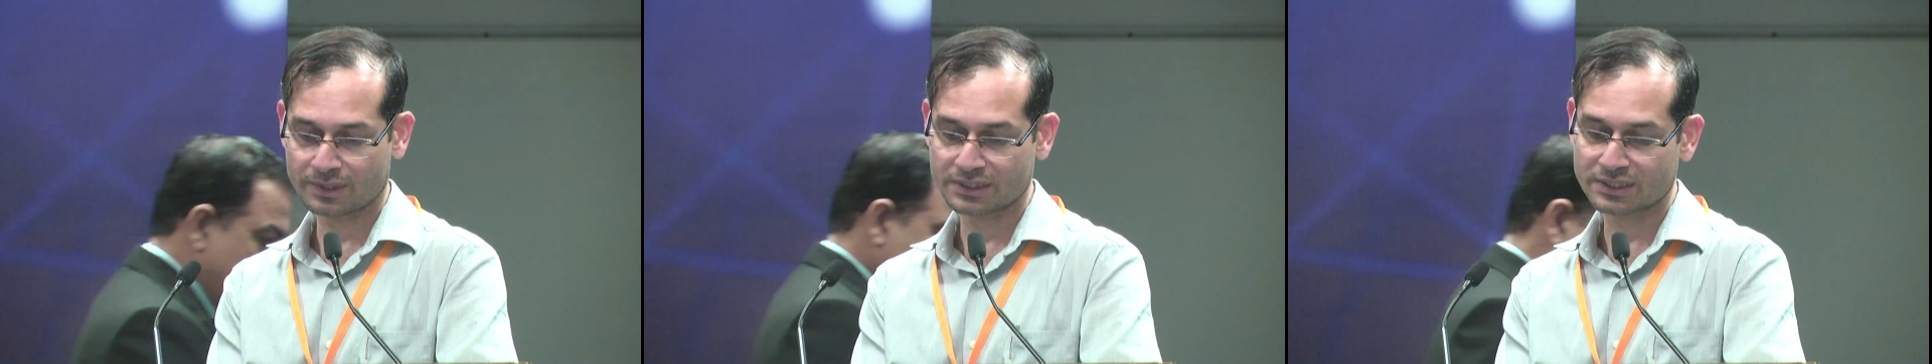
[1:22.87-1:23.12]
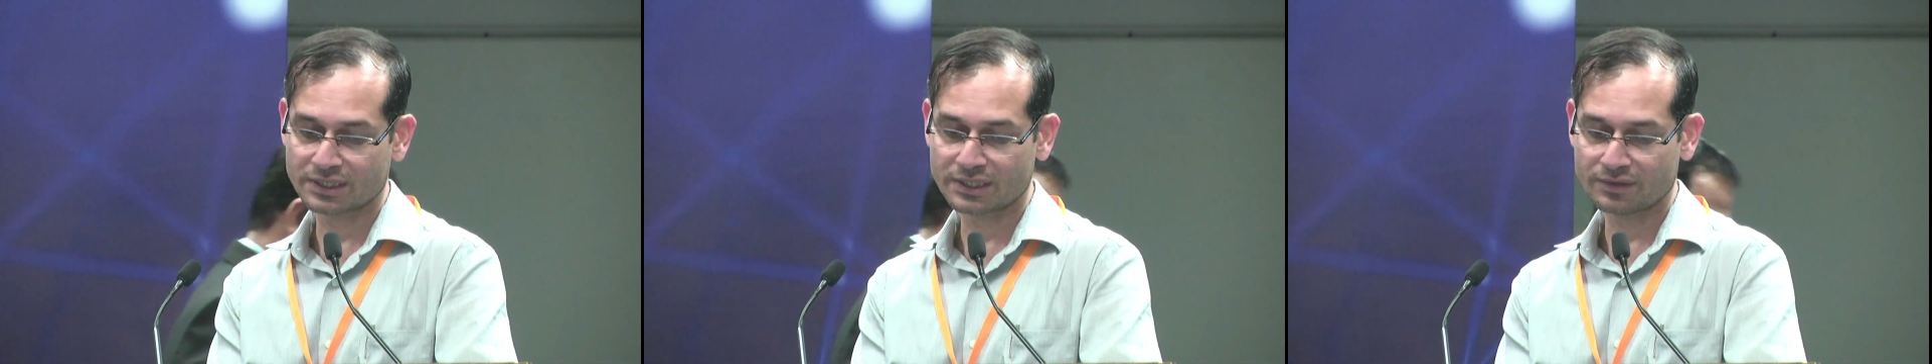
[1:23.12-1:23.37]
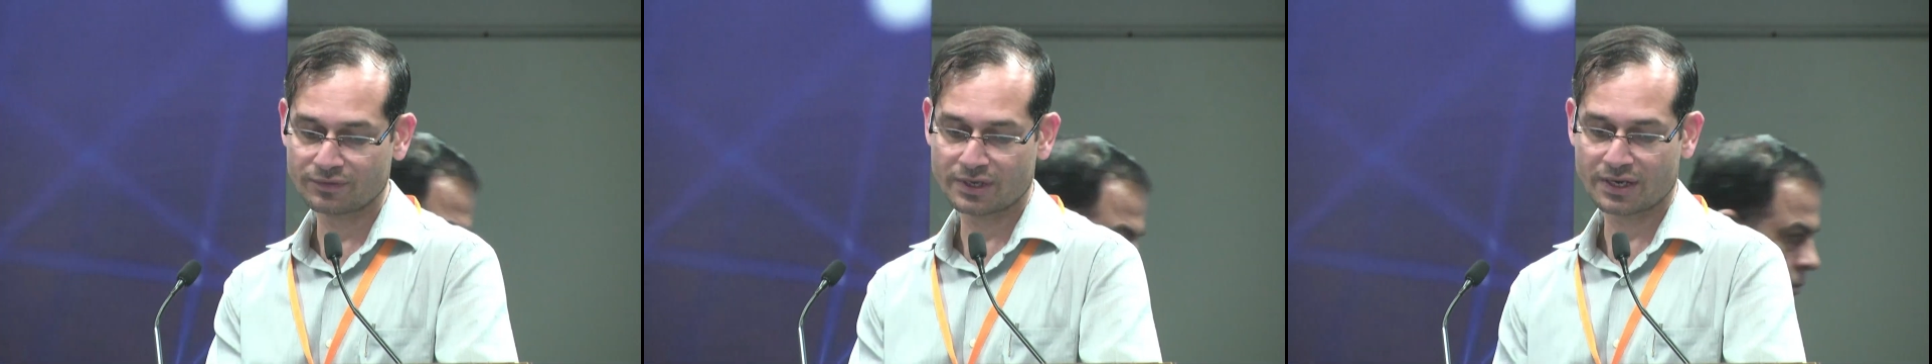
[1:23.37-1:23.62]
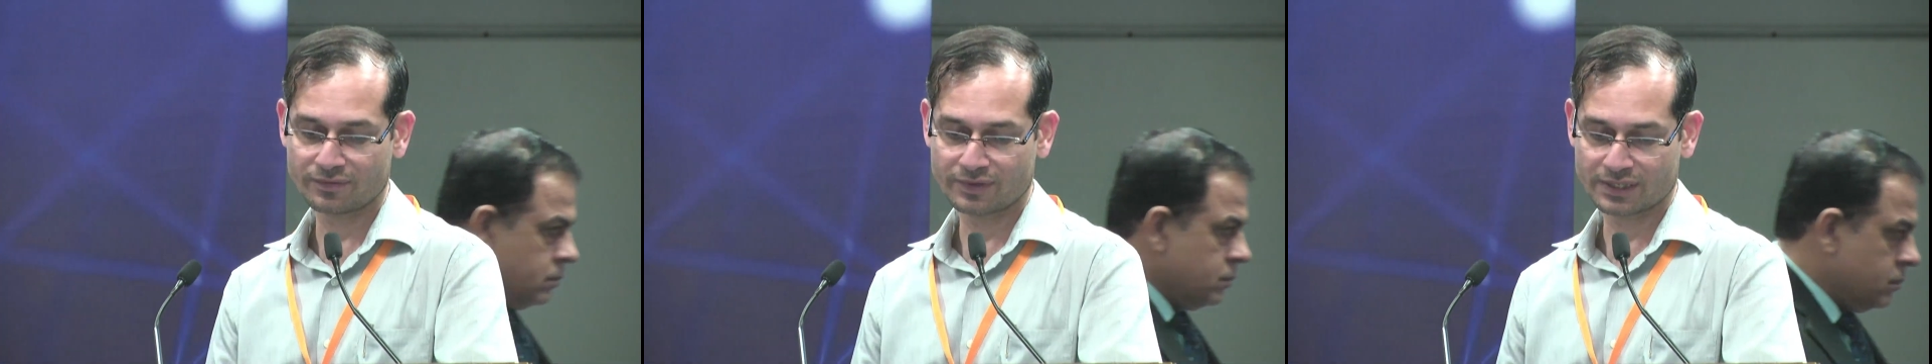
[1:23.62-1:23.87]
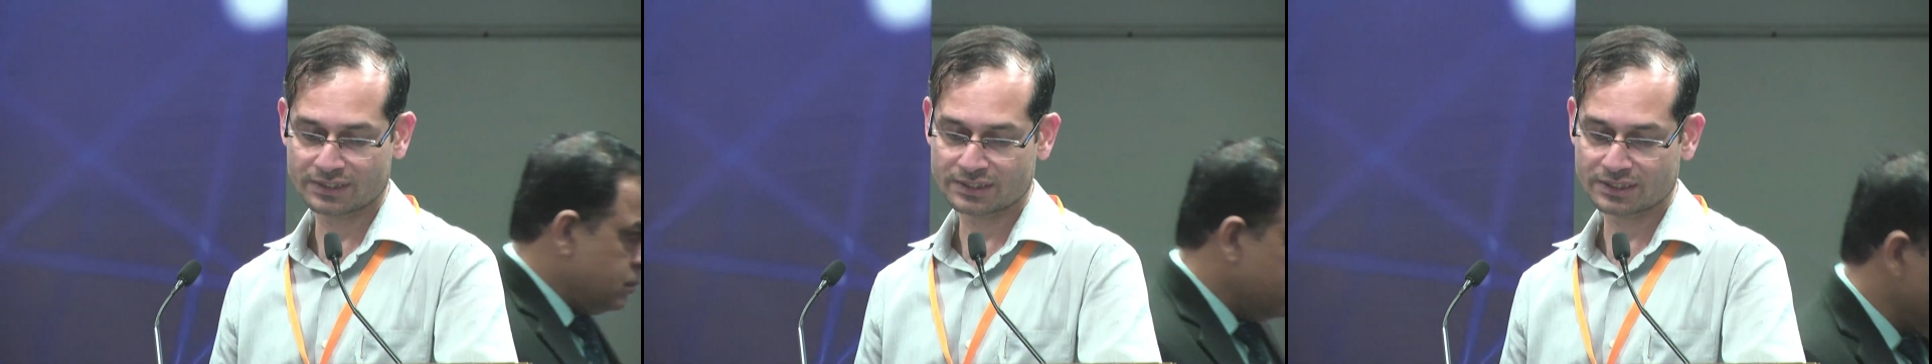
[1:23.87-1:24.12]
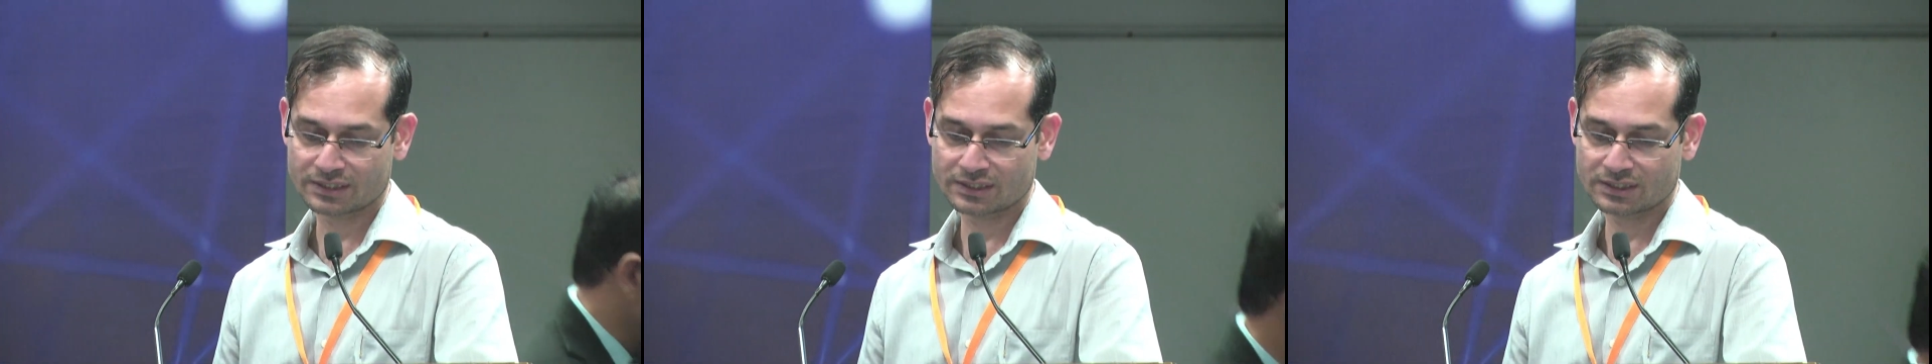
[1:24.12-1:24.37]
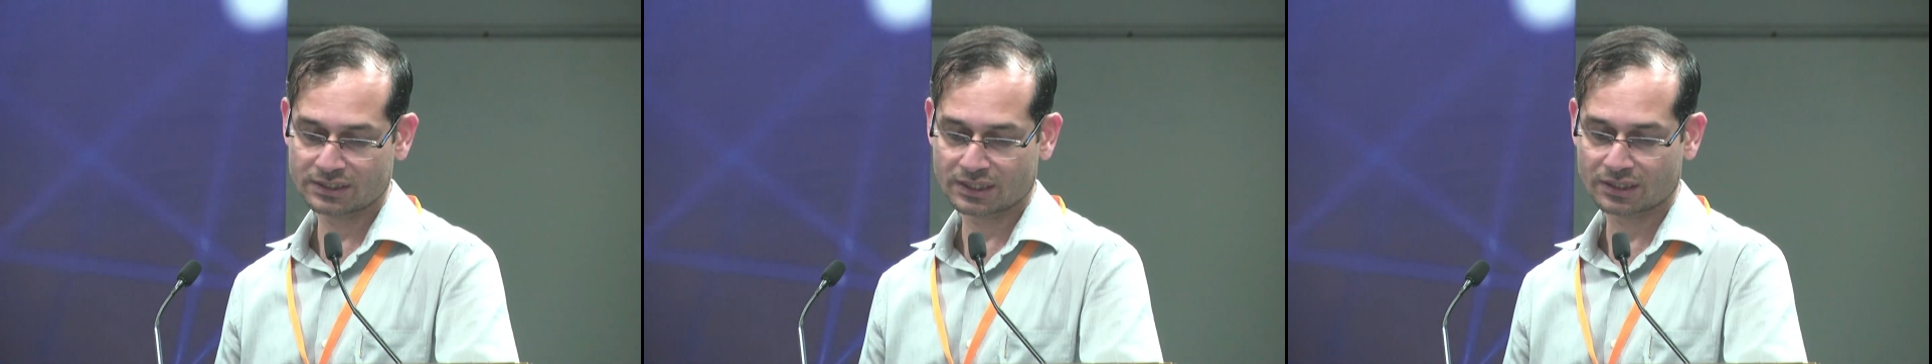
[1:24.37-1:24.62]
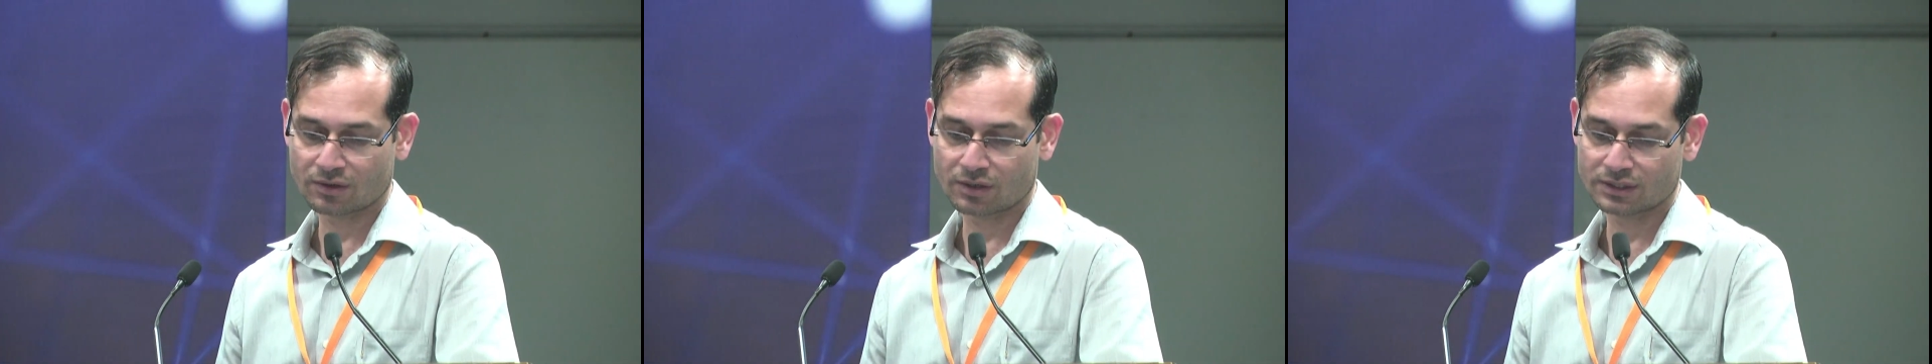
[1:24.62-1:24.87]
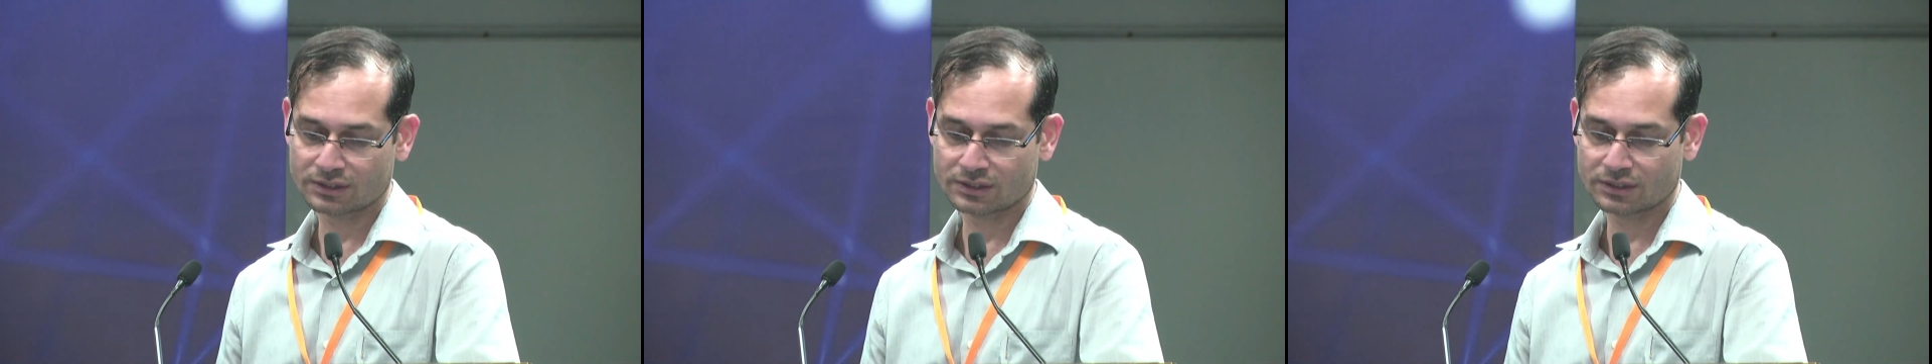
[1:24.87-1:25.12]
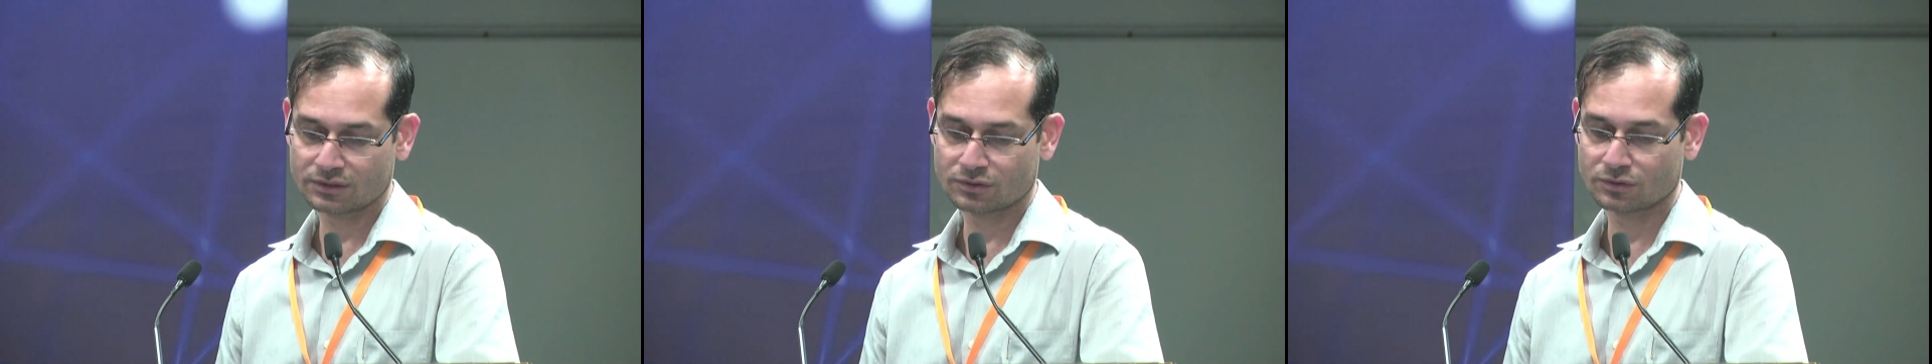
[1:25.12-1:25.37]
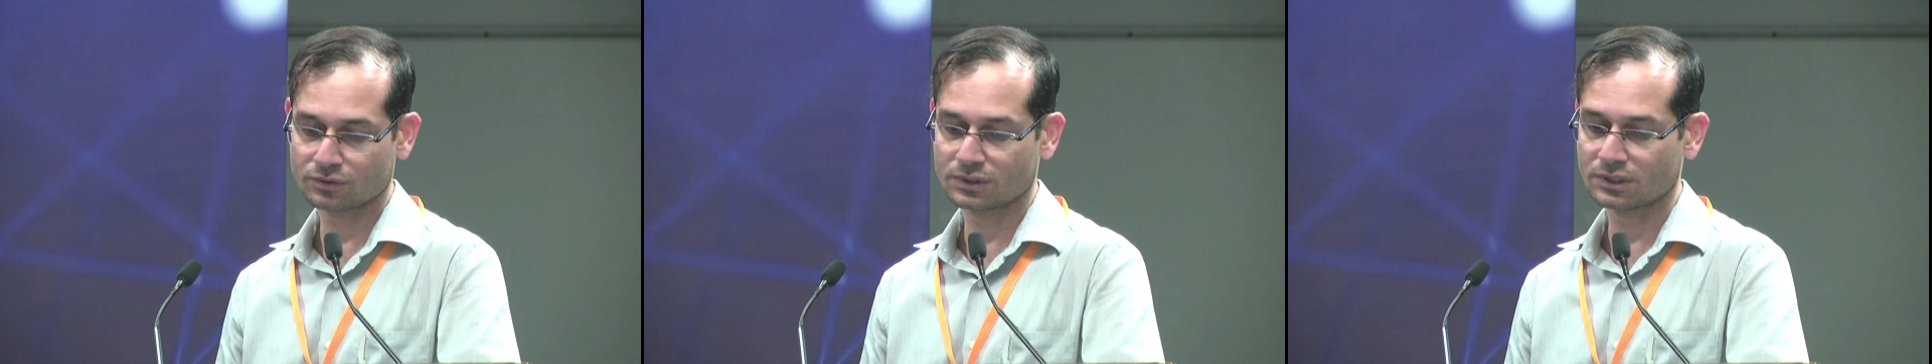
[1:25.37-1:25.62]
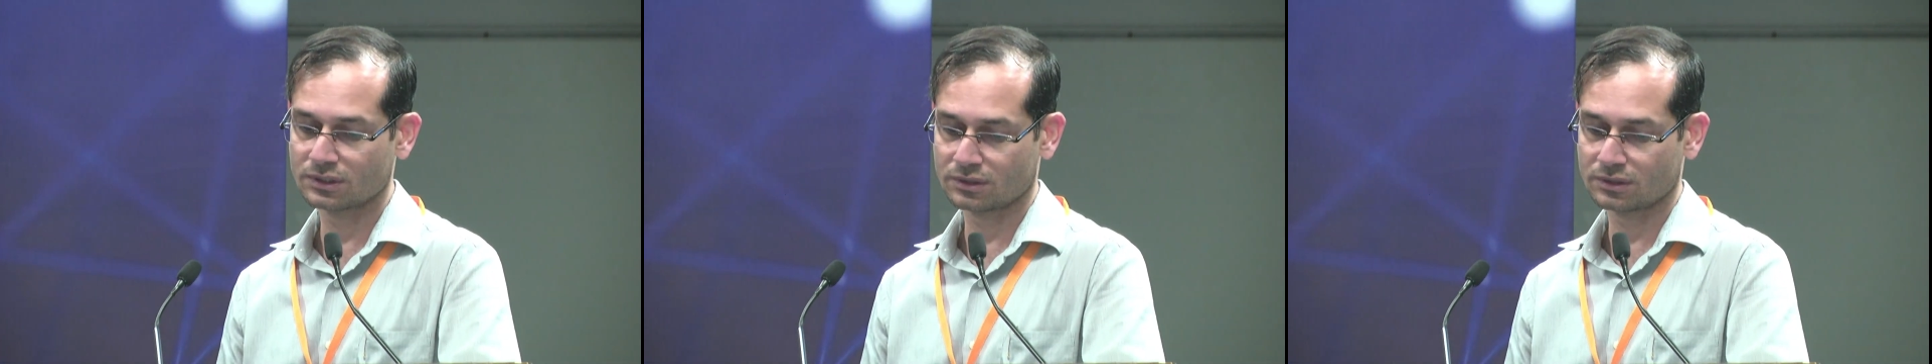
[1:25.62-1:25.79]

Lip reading: presently we have tested this technology through